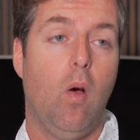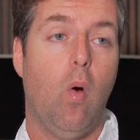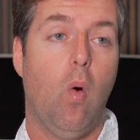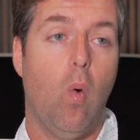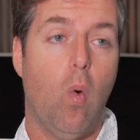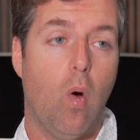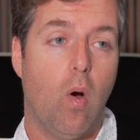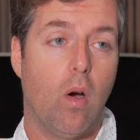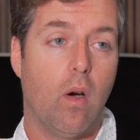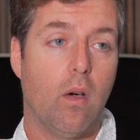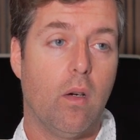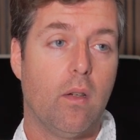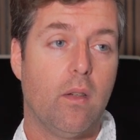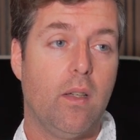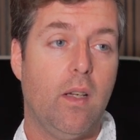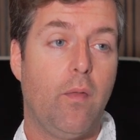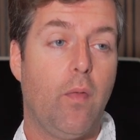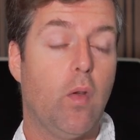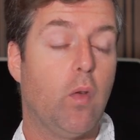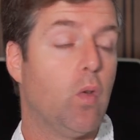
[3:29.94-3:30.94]
Or
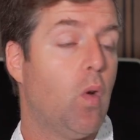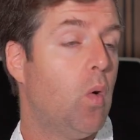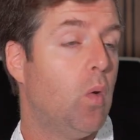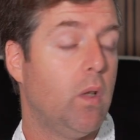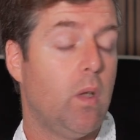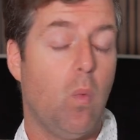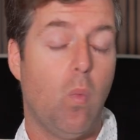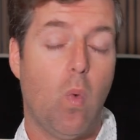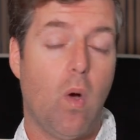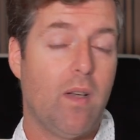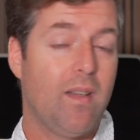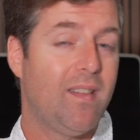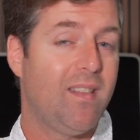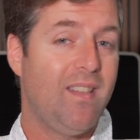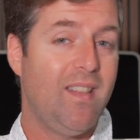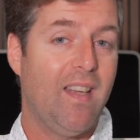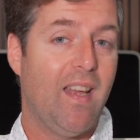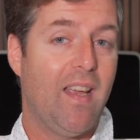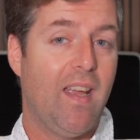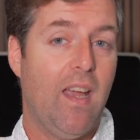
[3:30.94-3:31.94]
if there's only one
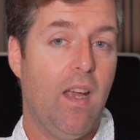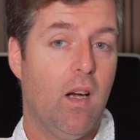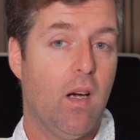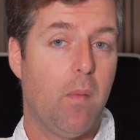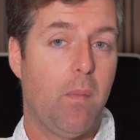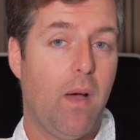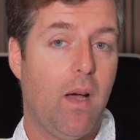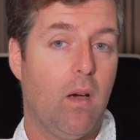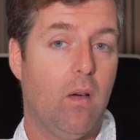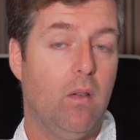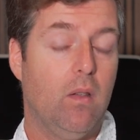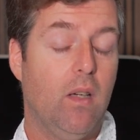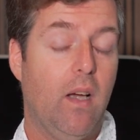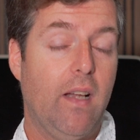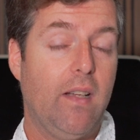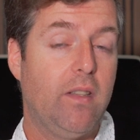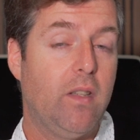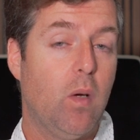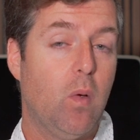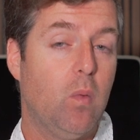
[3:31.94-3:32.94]
seat I care about,
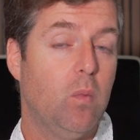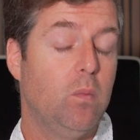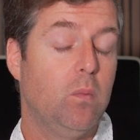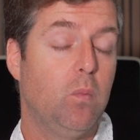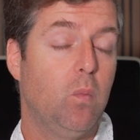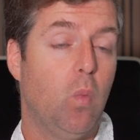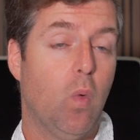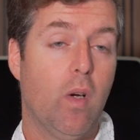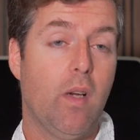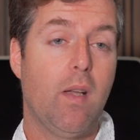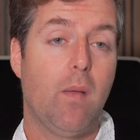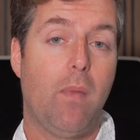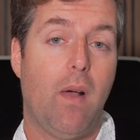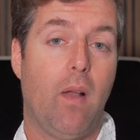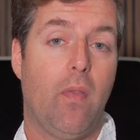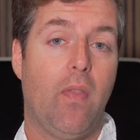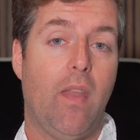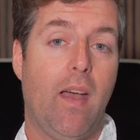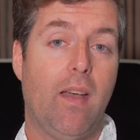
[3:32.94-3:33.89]
I don't worry about